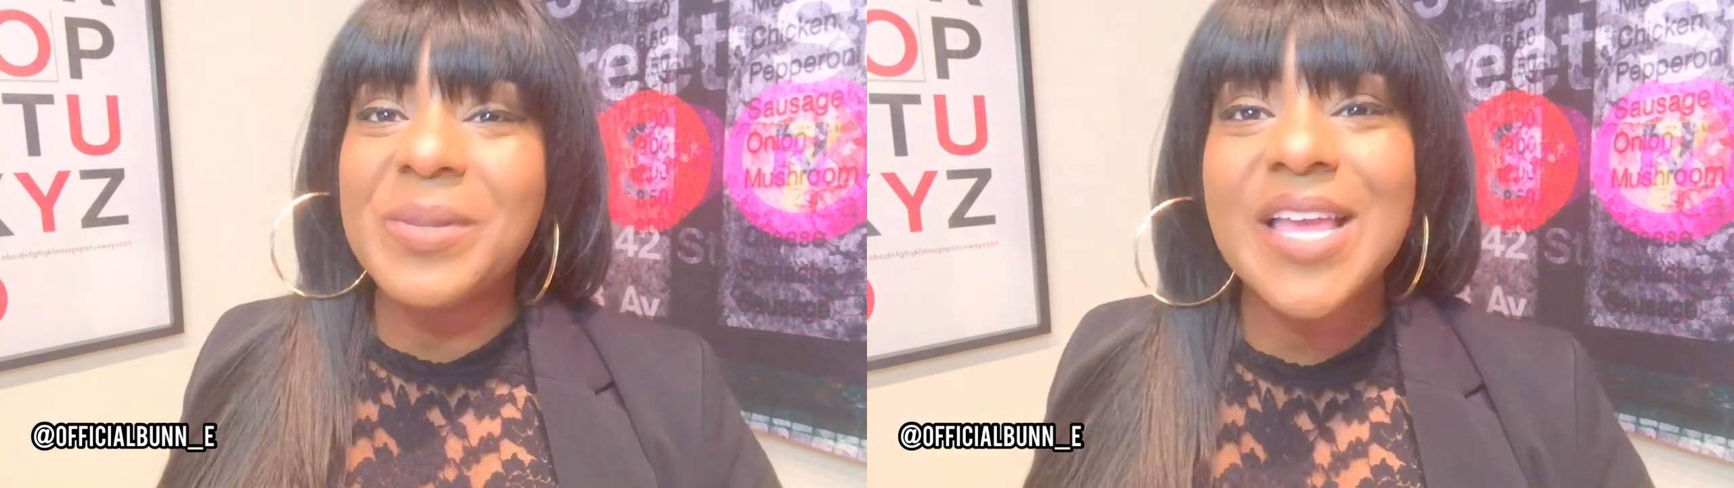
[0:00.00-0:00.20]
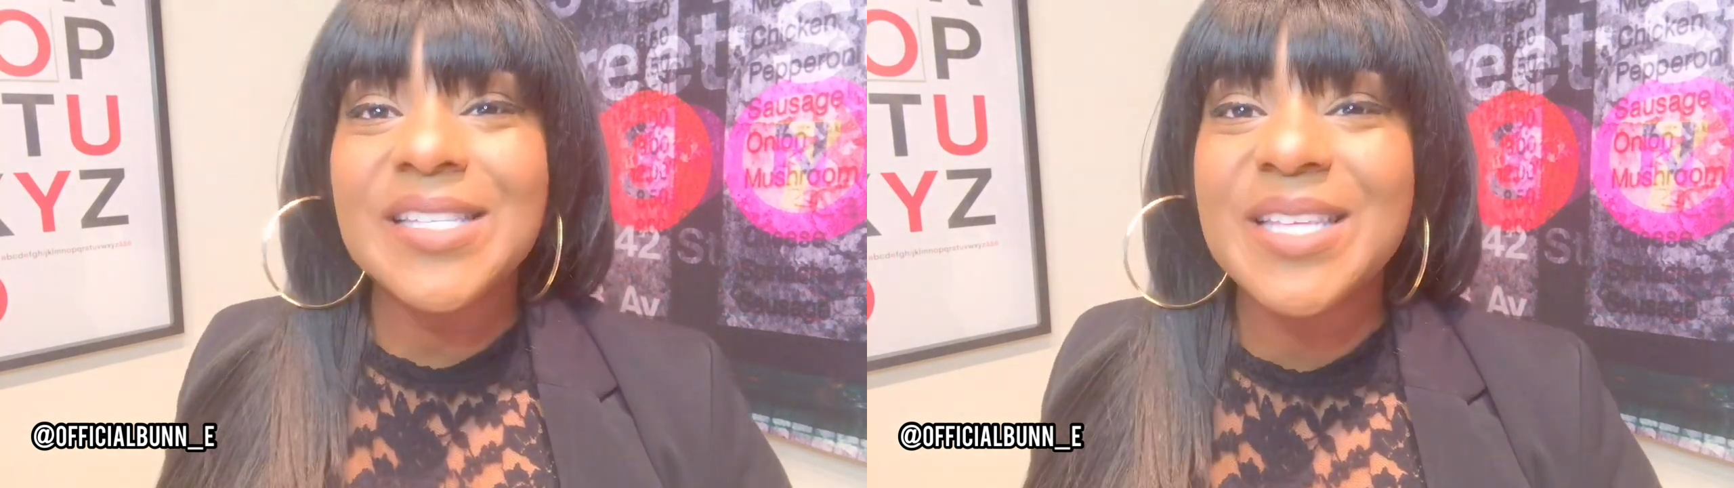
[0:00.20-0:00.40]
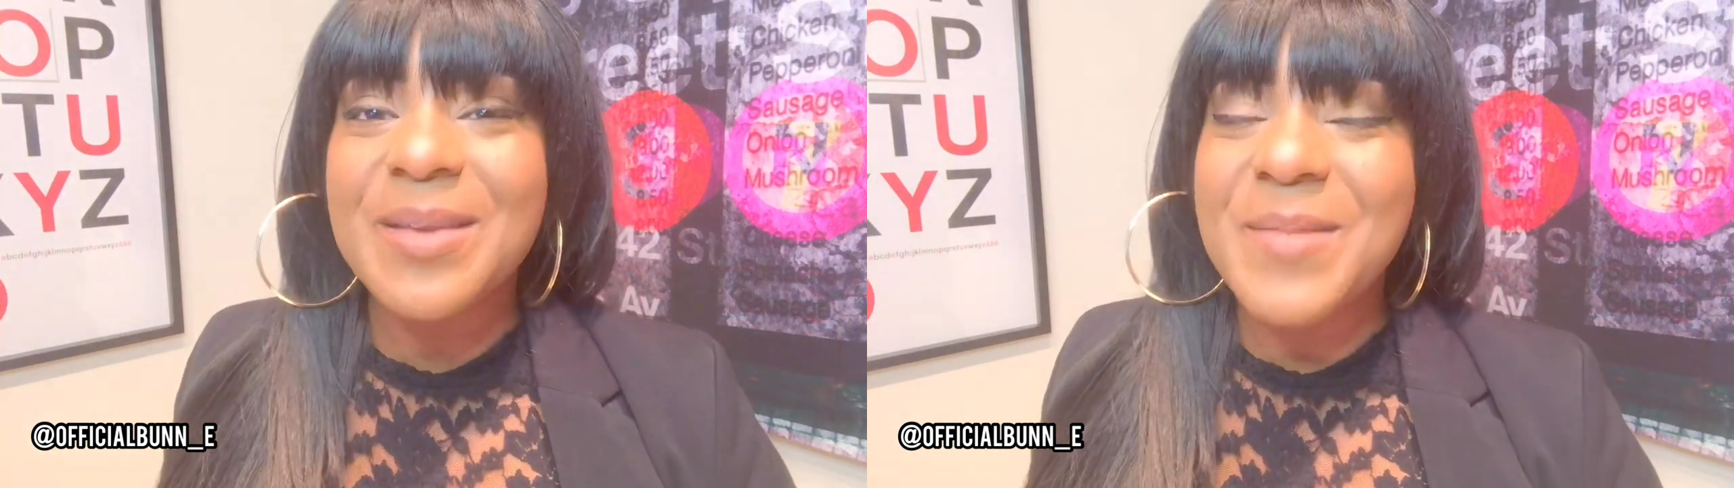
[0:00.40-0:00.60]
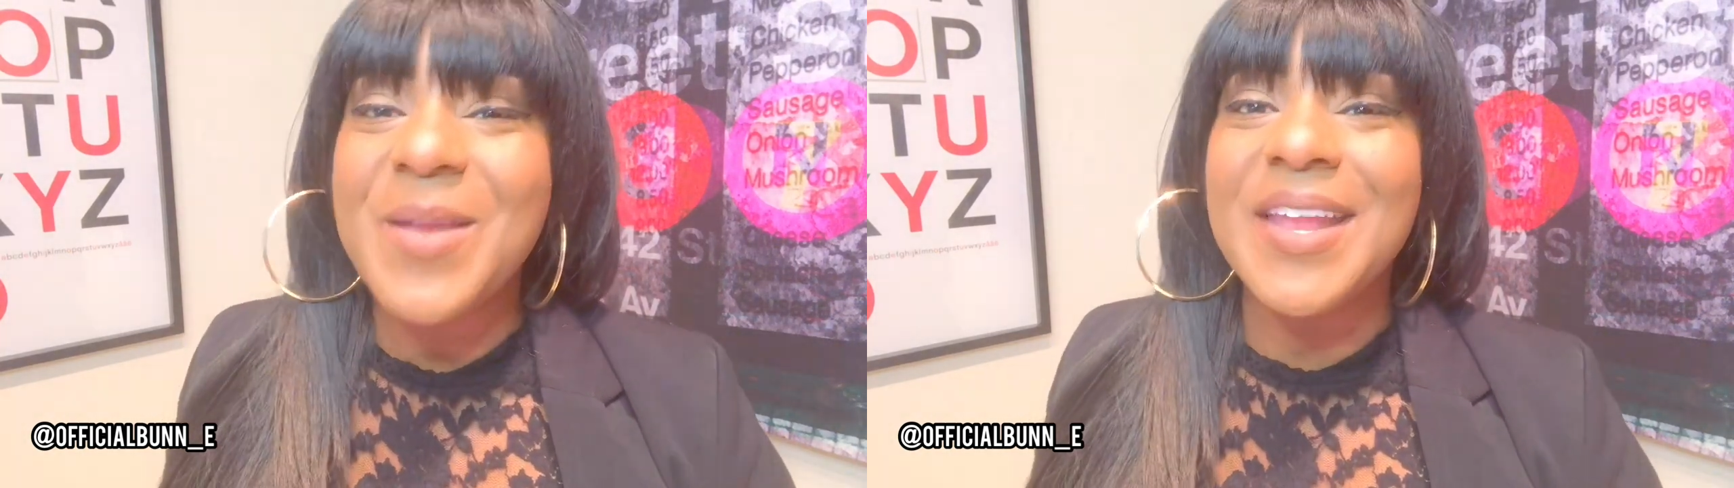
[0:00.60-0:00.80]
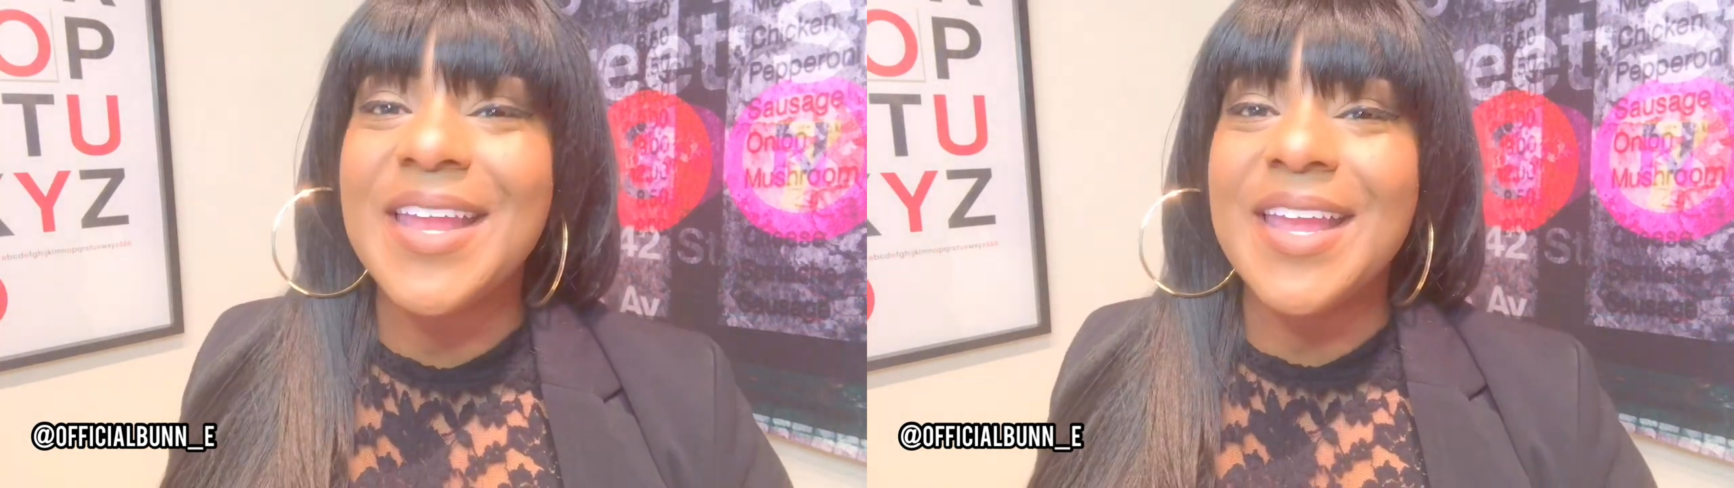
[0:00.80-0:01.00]
plus
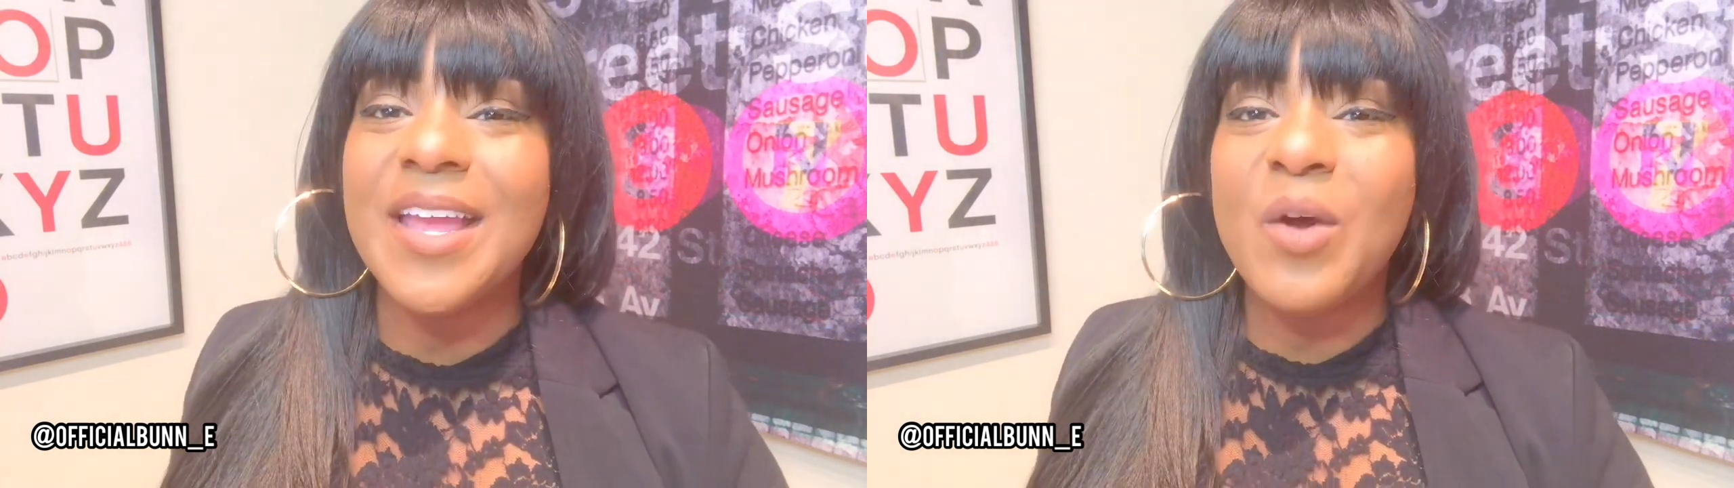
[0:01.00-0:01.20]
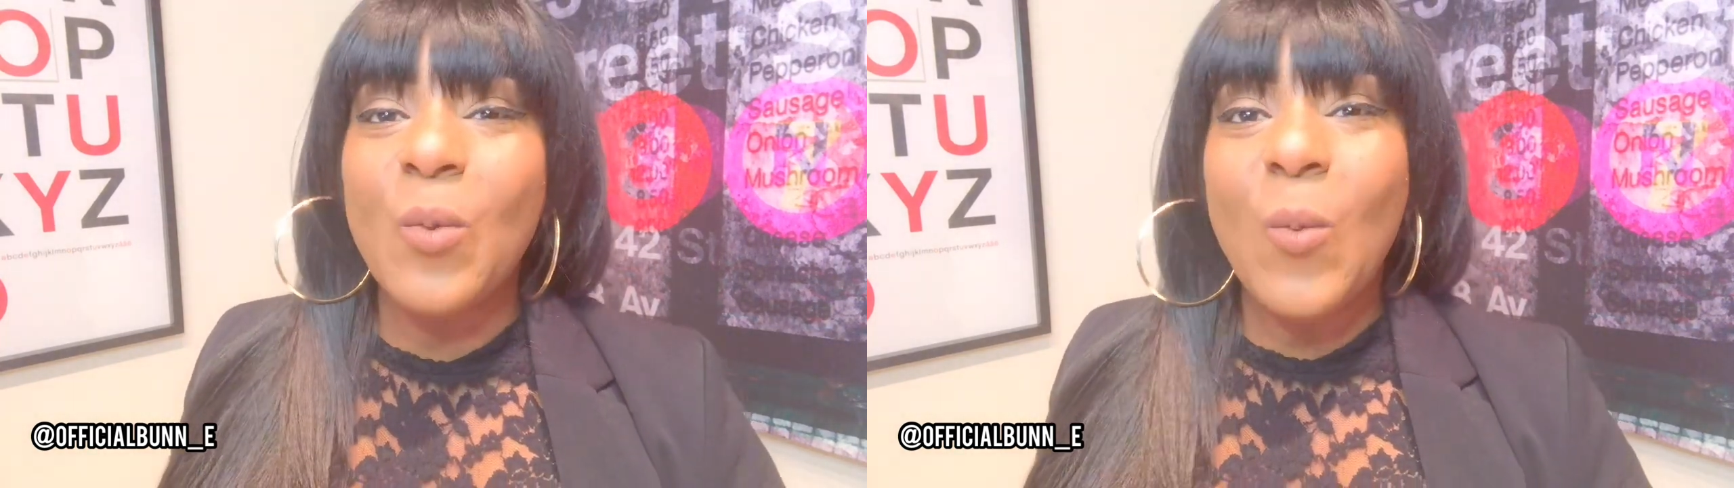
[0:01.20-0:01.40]
community.